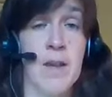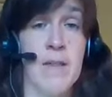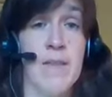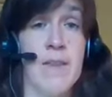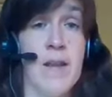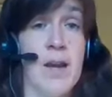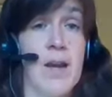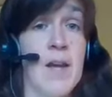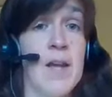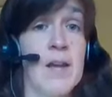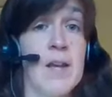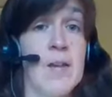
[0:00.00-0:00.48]

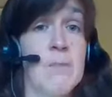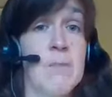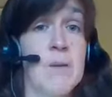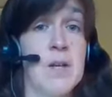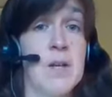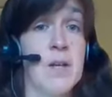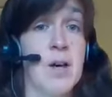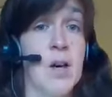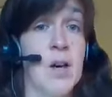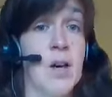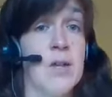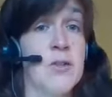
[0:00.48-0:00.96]
And then
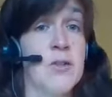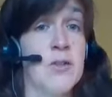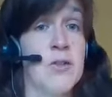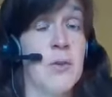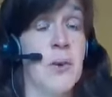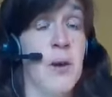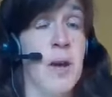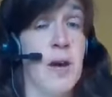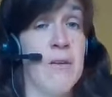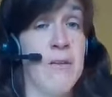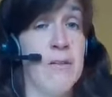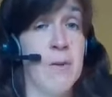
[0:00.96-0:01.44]
because
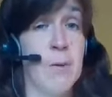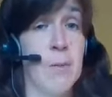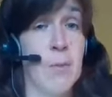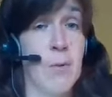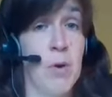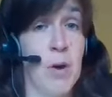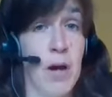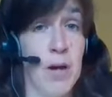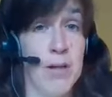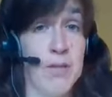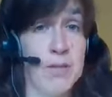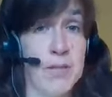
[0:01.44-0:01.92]
you have a
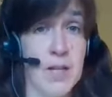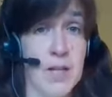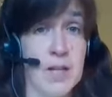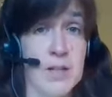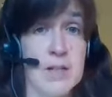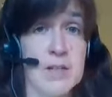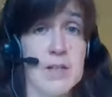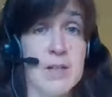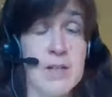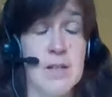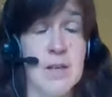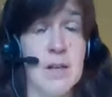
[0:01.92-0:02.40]

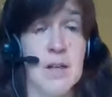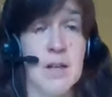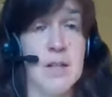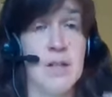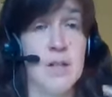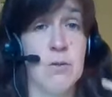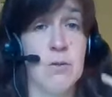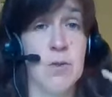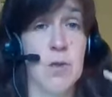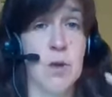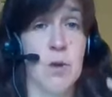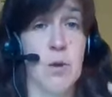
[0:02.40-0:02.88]
process
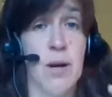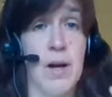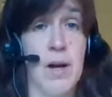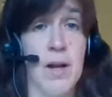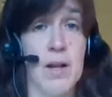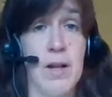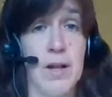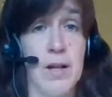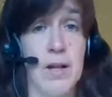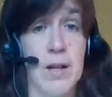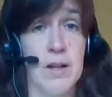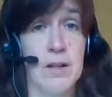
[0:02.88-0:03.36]
and you know
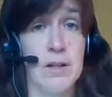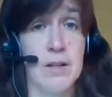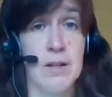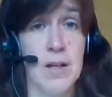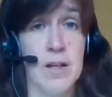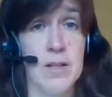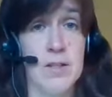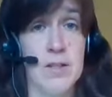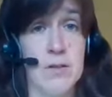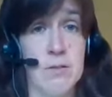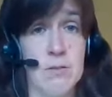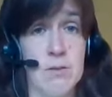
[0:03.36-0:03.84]
how to
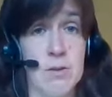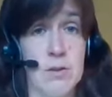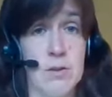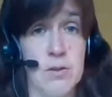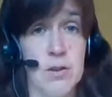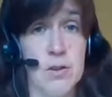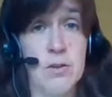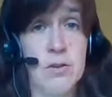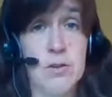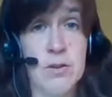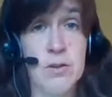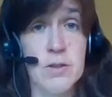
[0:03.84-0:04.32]
analyze the
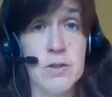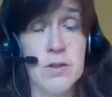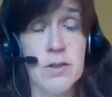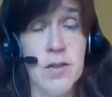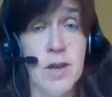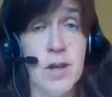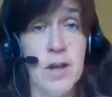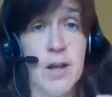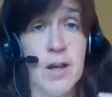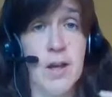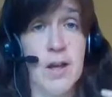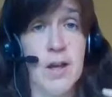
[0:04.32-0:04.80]

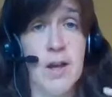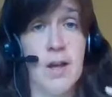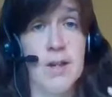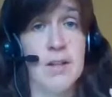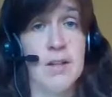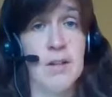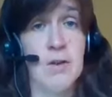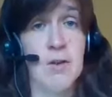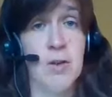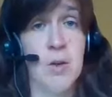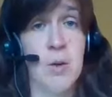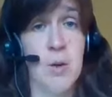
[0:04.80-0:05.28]
results
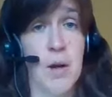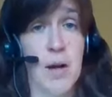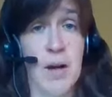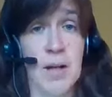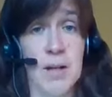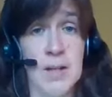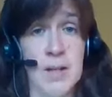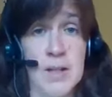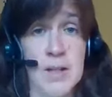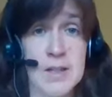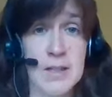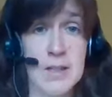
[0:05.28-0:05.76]
and you know
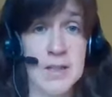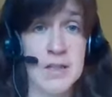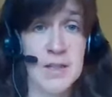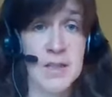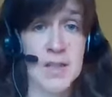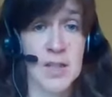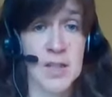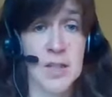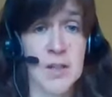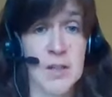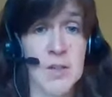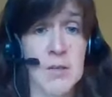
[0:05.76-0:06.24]
how to
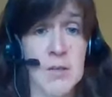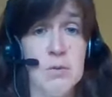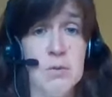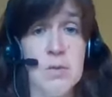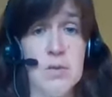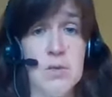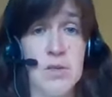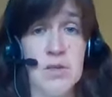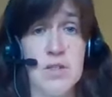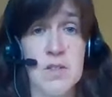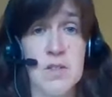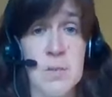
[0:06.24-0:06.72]
continue
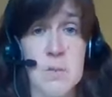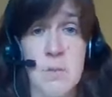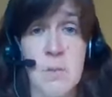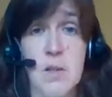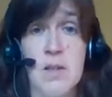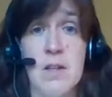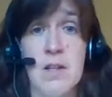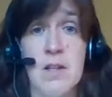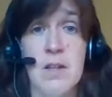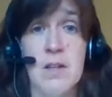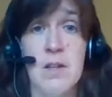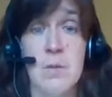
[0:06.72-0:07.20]
to
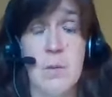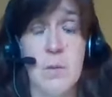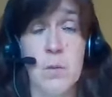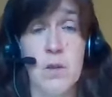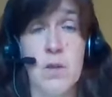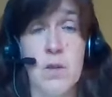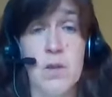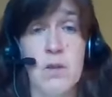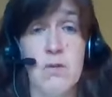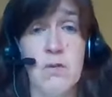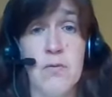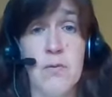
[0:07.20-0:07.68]
spin the
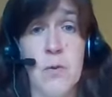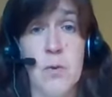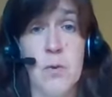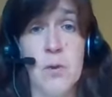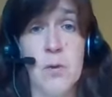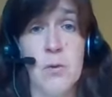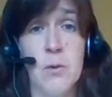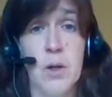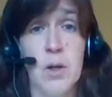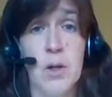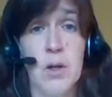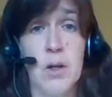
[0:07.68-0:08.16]
wheel
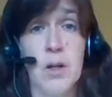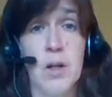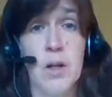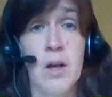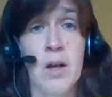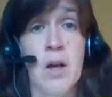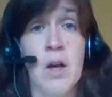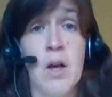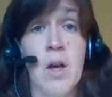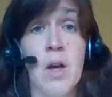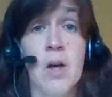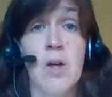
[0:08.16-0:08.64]
forward,
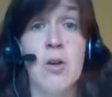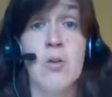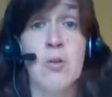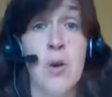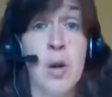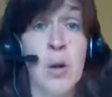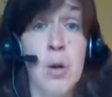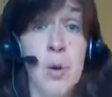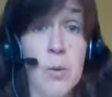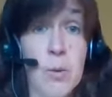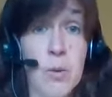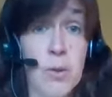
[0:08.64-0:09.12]

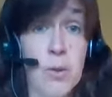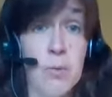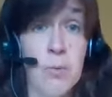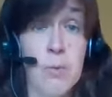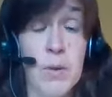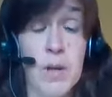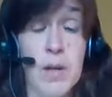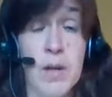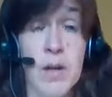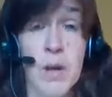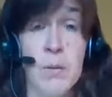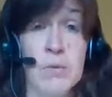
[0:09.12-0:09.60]
growth
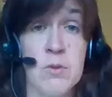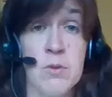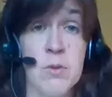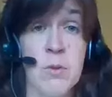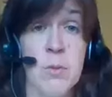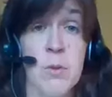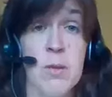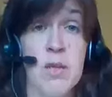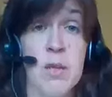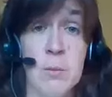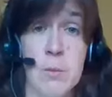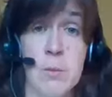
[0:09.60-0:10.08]
becomes
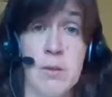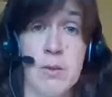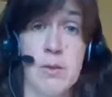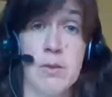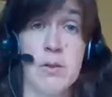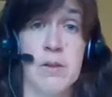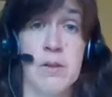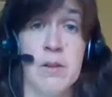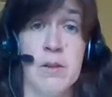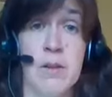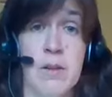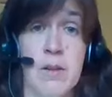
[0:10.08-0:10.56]

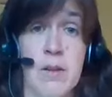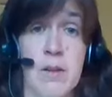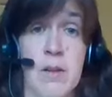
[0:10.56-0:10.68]
repeatable.